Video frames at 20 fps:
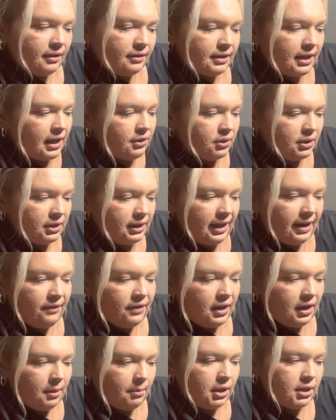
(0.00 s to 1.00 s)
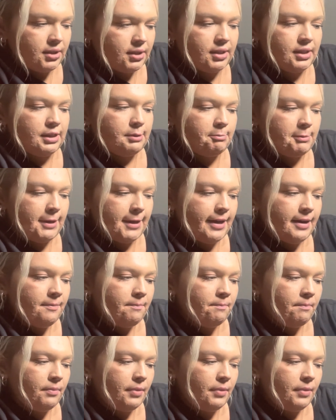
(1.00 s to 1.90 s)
9, or 11 in a person's blood.